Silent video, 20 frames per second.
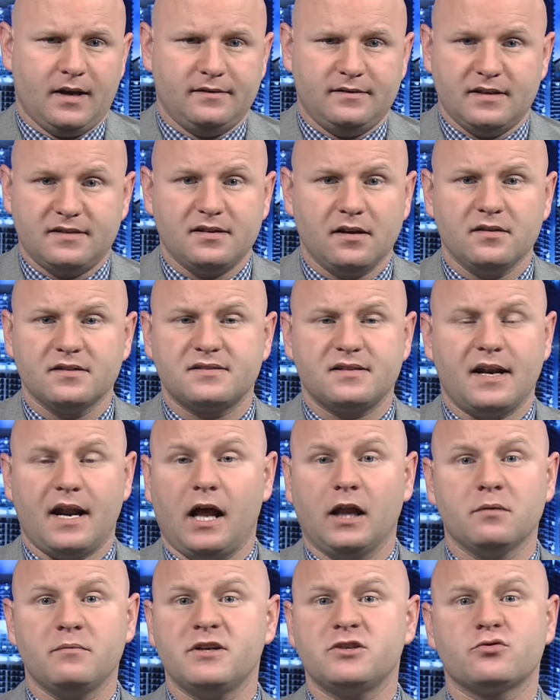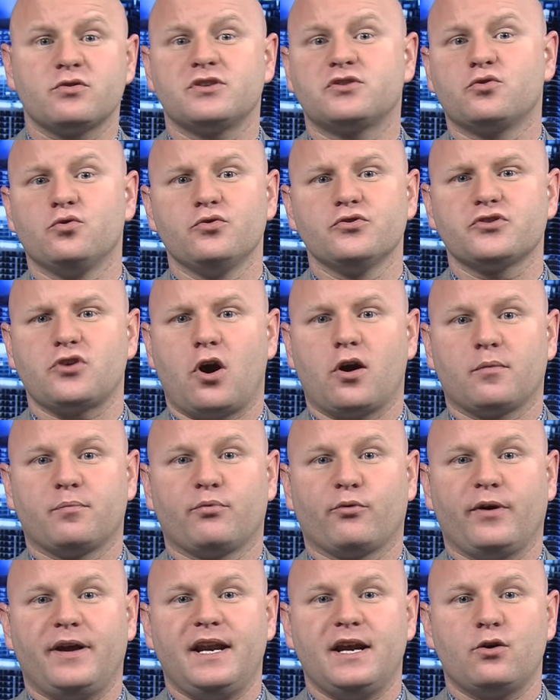They tell us that elementary schools are
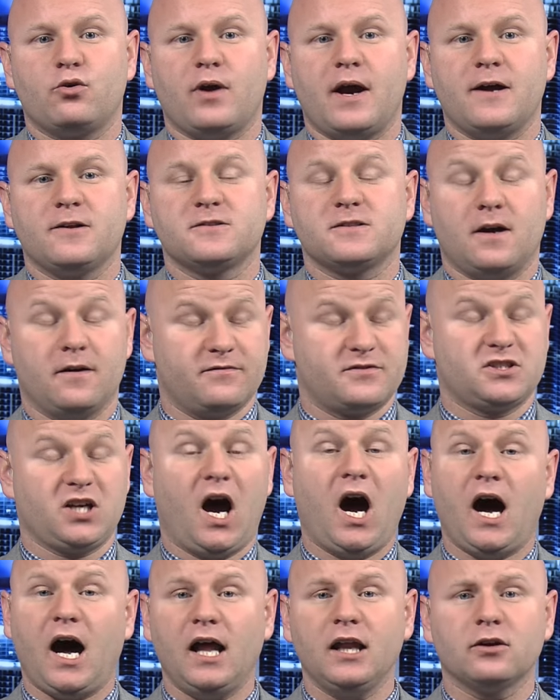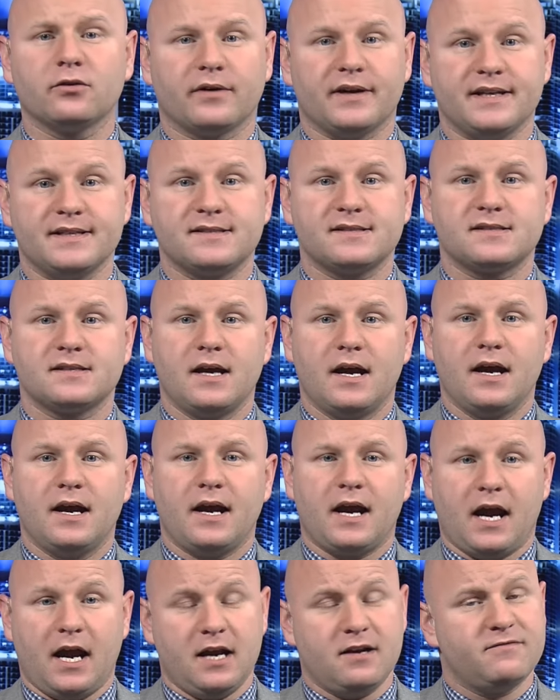breeding grounds of tolerance
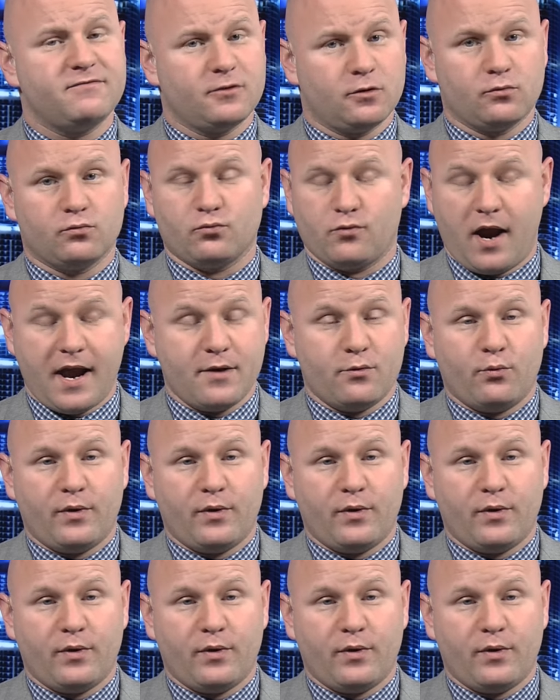and for right